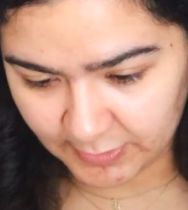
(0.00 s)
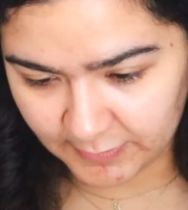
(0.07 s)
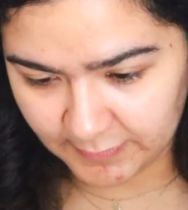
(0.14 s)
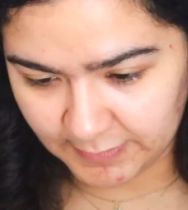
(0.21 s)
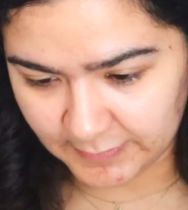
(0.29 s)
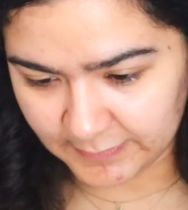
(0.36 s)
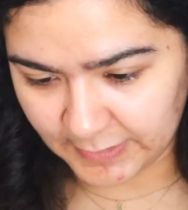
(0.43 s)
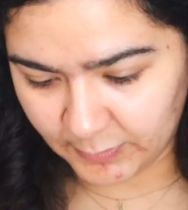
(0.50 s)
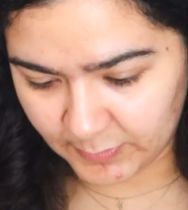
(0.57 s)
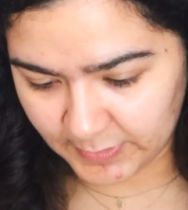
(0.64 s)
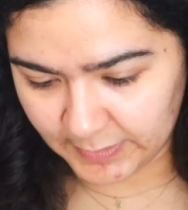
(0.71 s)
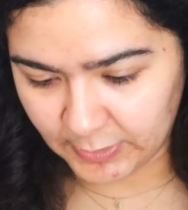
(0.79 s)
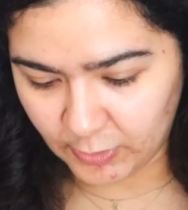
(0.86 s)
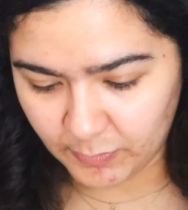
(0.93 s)
all these. I
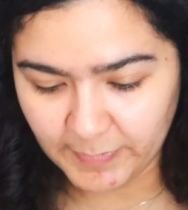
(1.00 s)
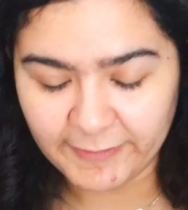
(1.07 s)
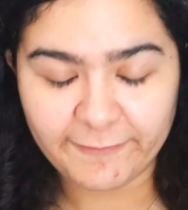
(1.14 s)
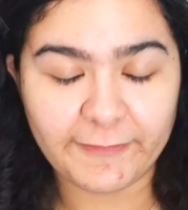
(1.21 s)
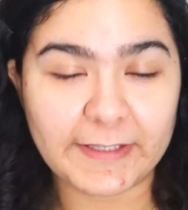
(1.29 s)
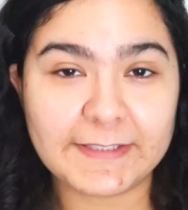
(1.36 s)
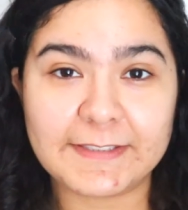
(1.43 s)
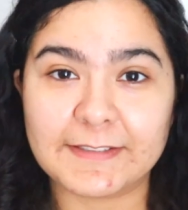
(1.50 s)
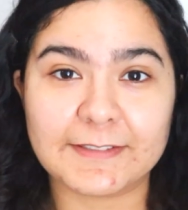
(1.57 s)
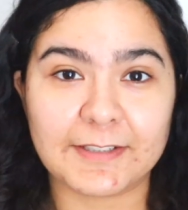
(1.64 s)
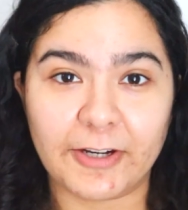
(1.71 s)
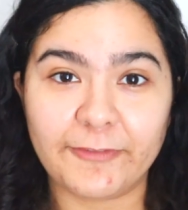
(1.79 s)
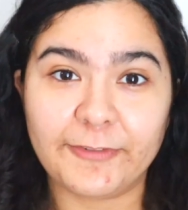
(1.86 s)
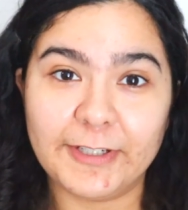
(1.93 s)
really hope my face does
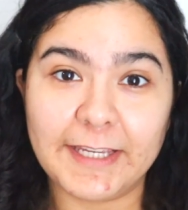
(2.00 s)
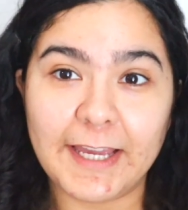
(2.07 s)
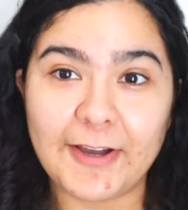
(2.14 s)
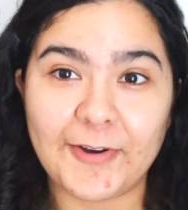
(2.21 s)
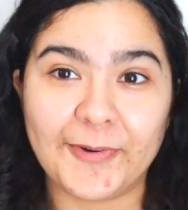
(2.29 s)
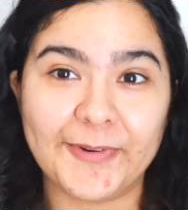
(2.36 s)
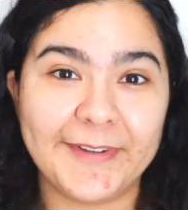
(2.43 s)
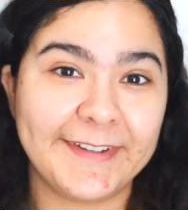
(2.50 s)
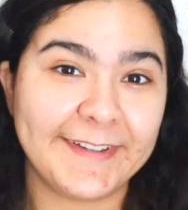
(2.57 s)
not freak out.